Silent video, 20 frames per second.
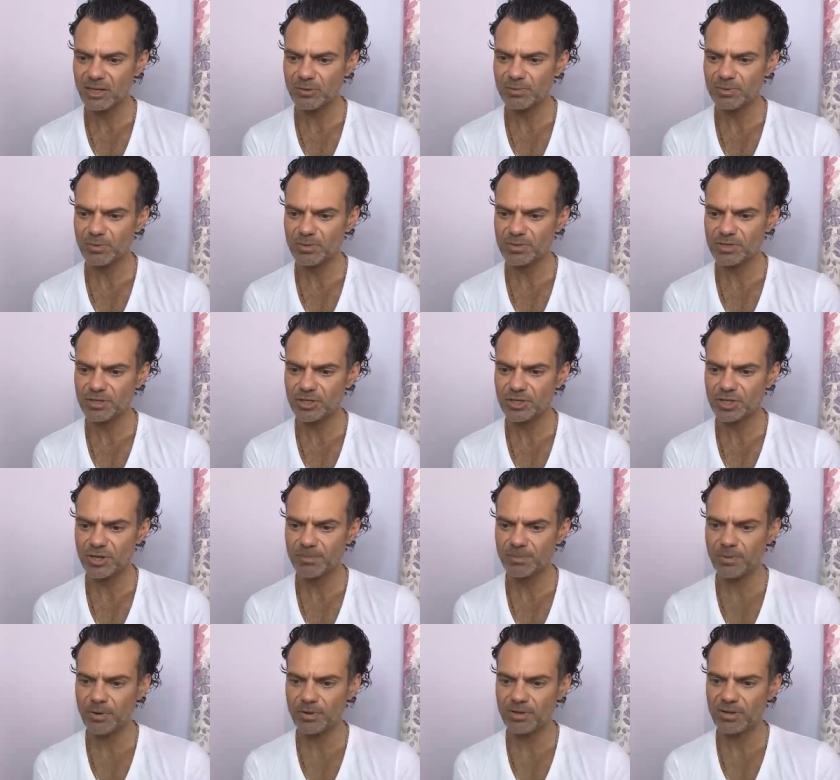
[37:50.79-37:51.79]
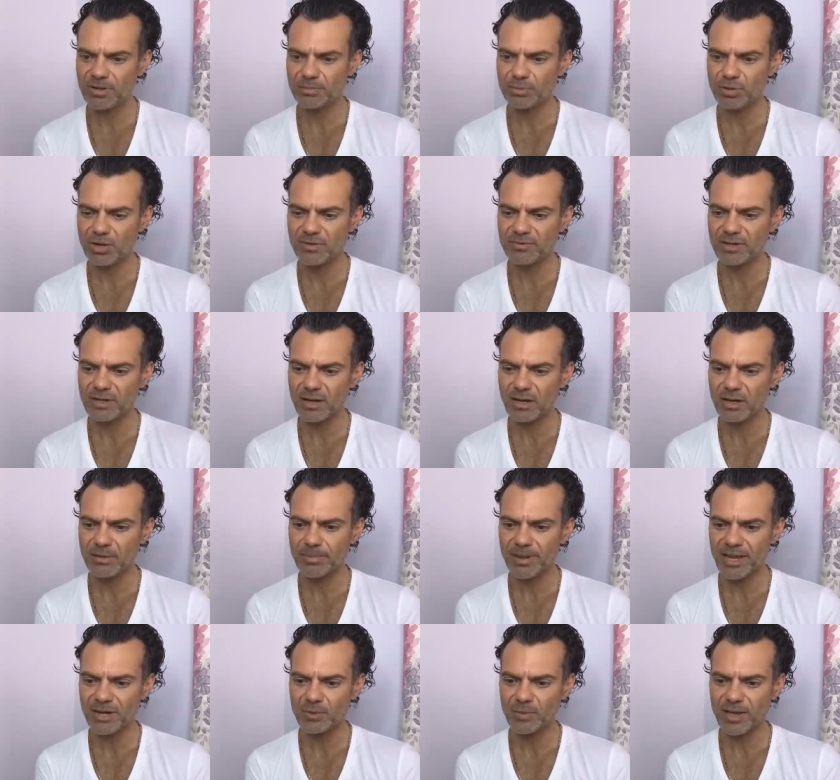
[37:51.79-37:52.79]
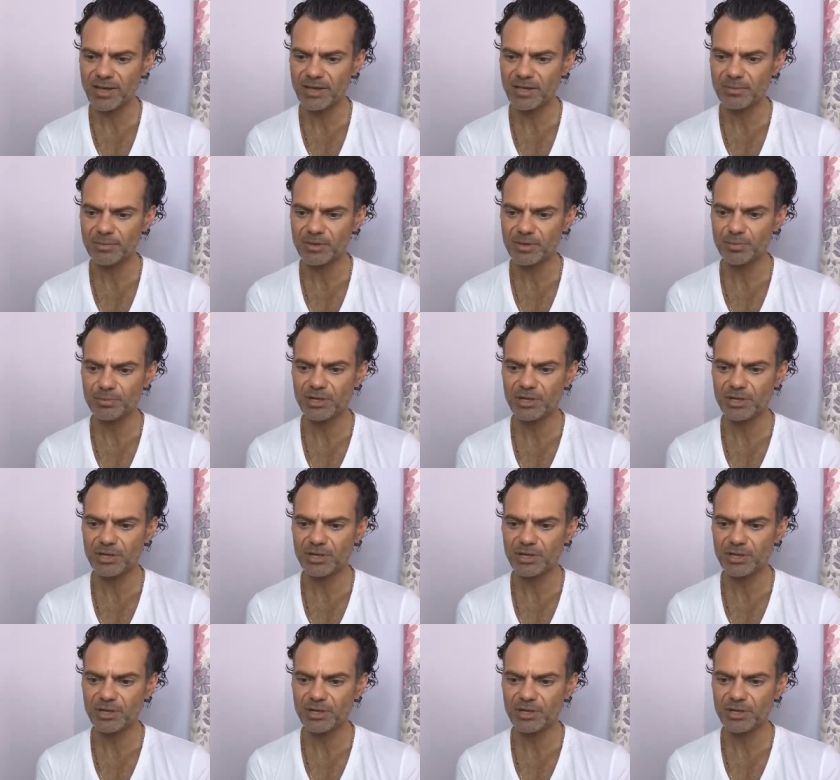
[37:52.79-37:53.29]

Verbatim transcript: Interloper wants to jump on the private line bandwagon,